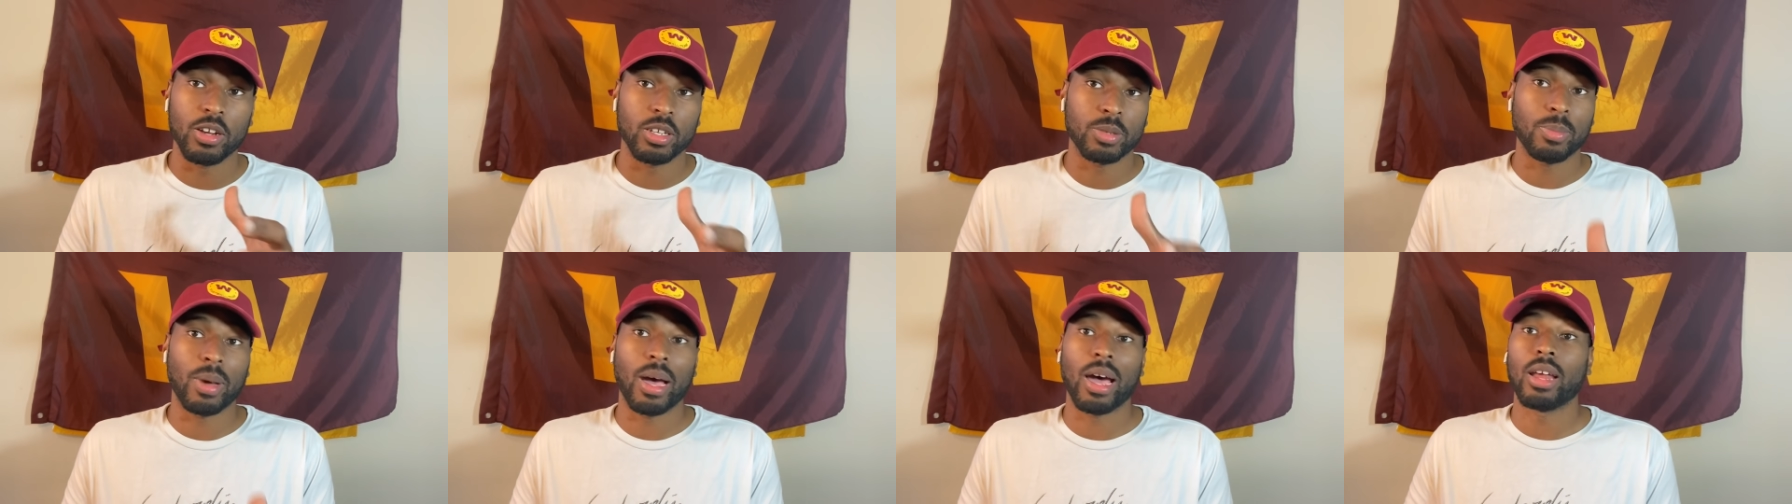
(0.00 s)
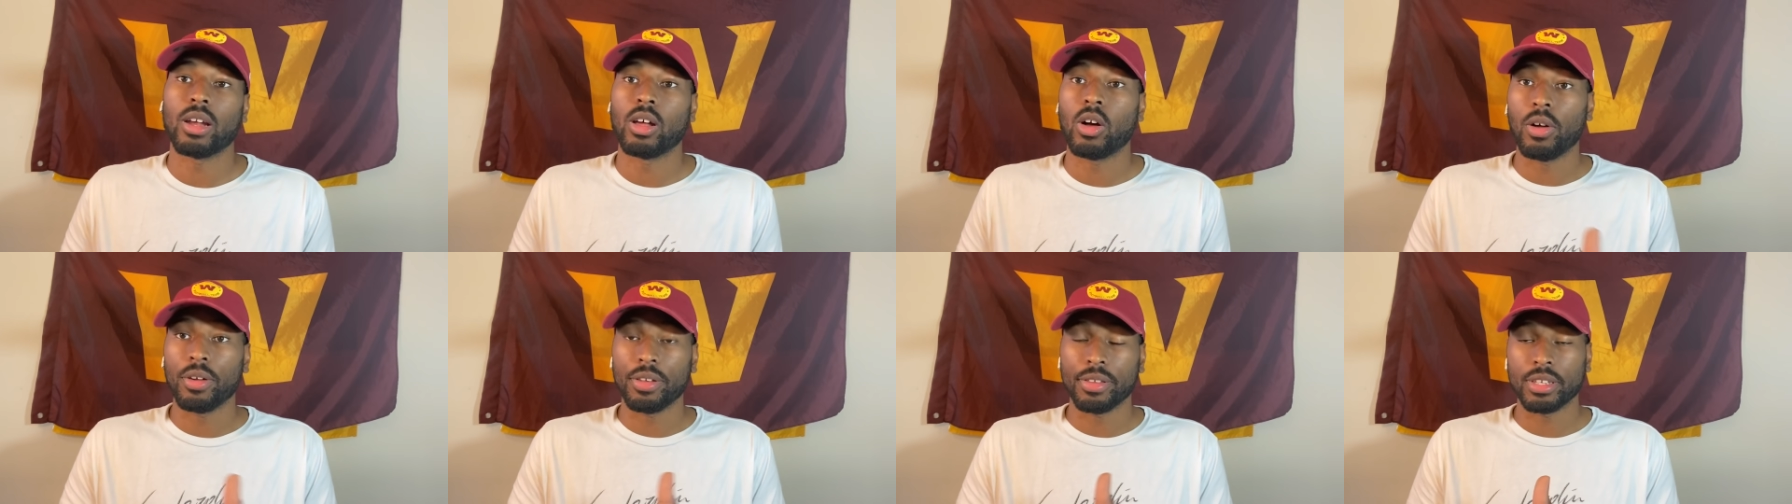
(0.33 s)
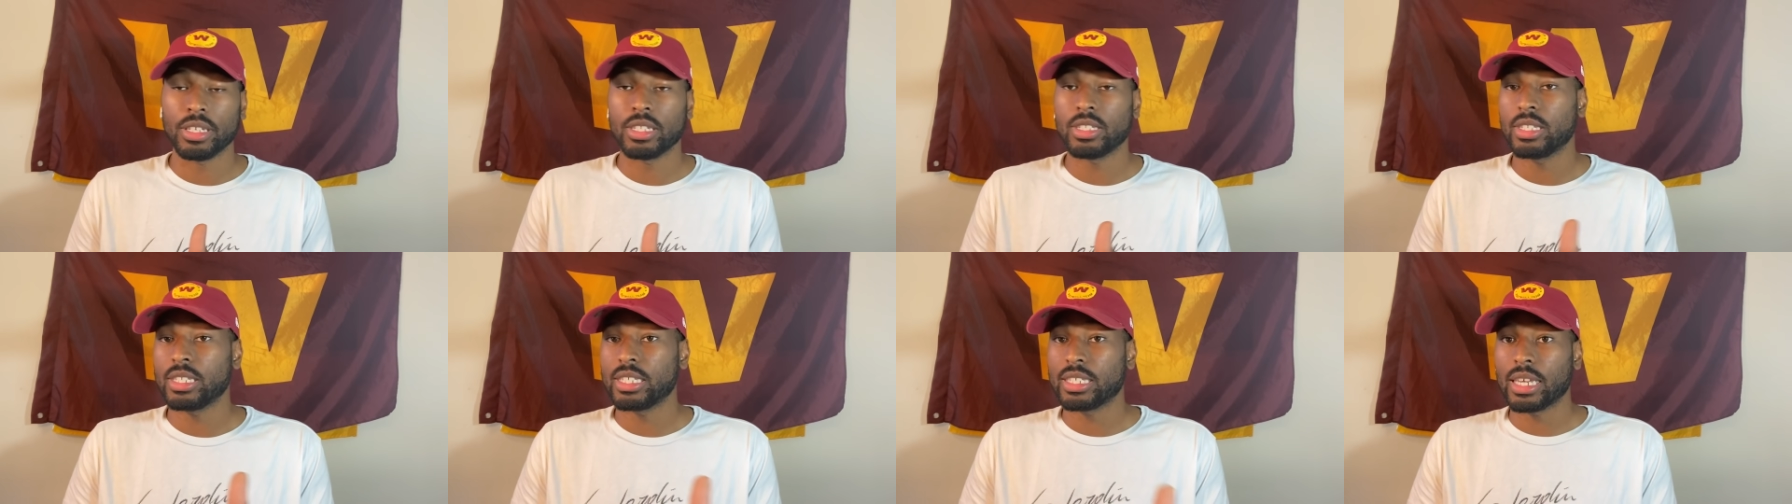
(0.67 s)
mind, all the
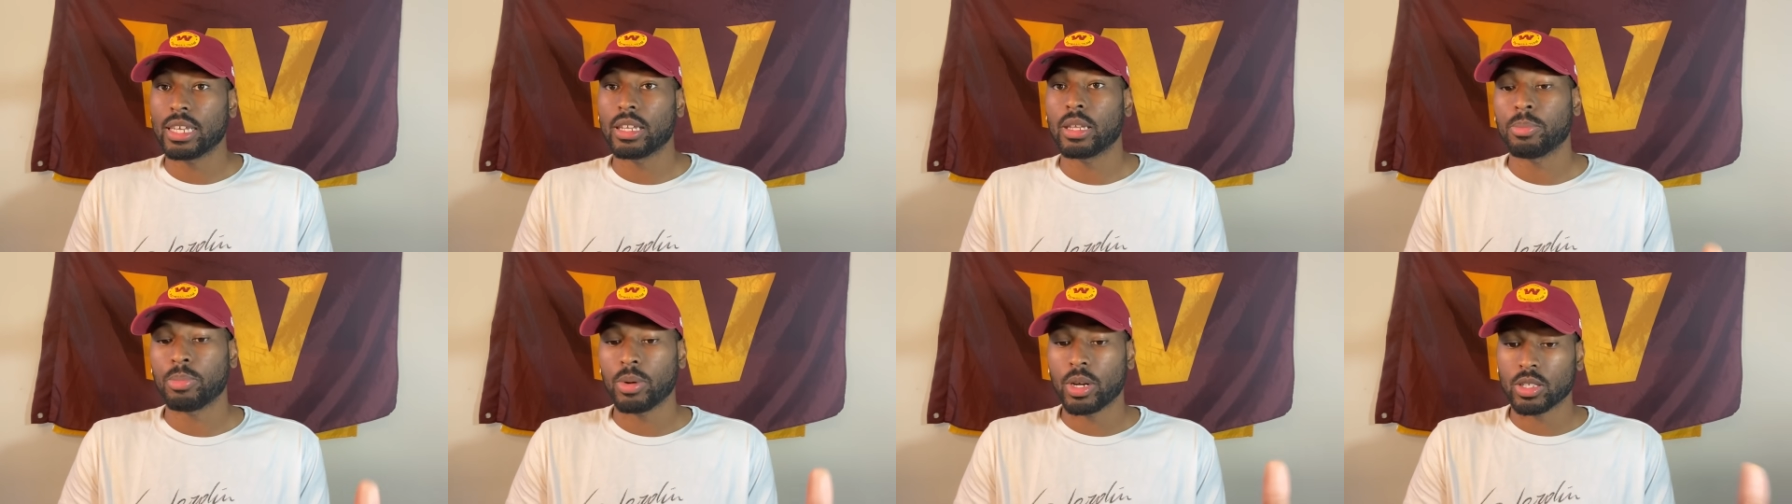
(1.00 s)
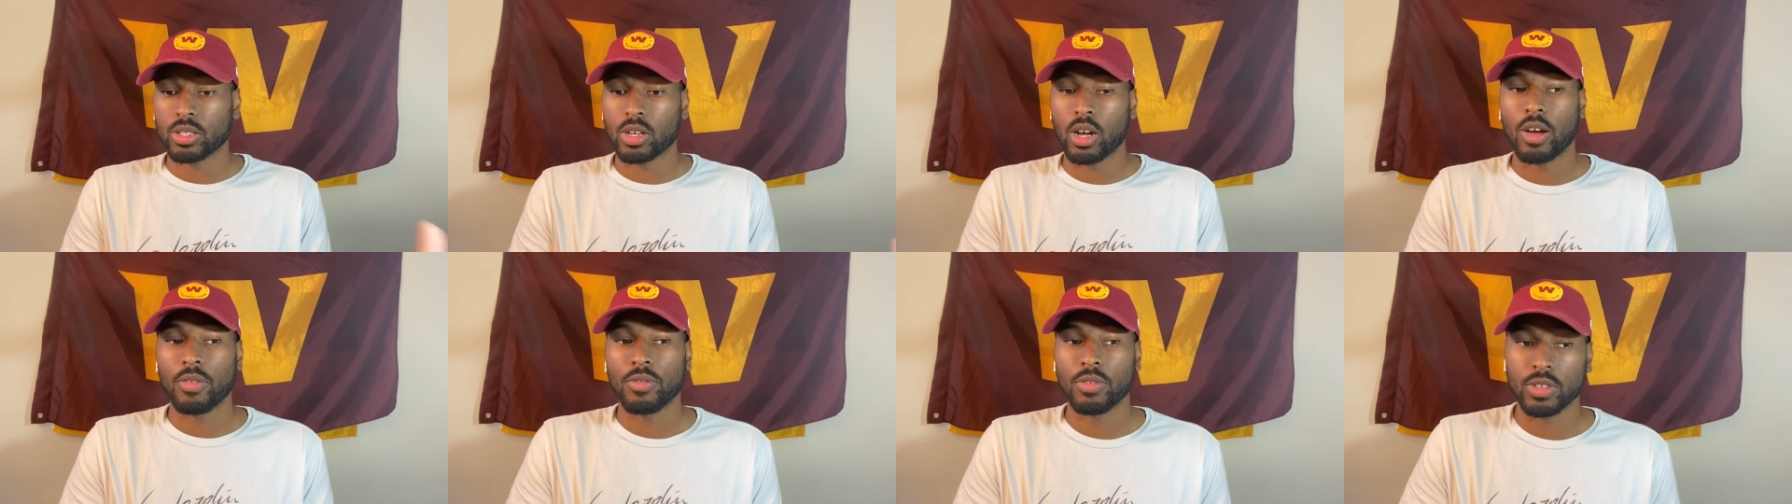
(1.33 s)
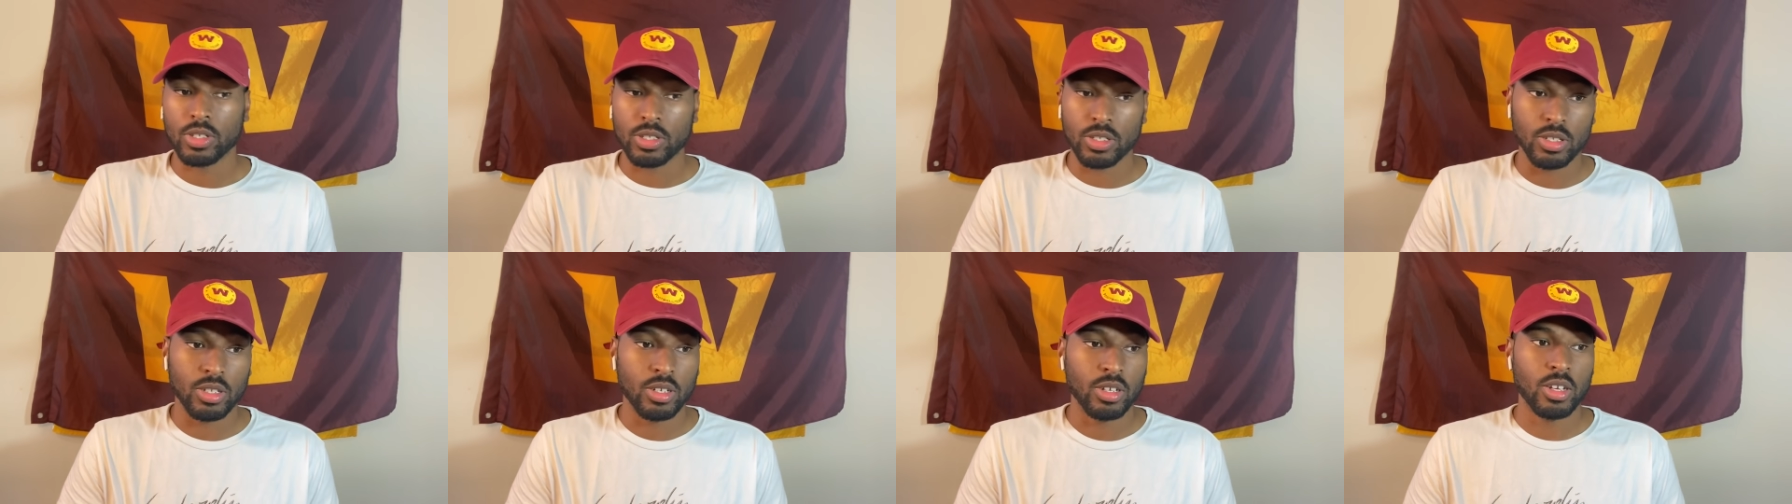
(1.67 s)
things he said in the press conference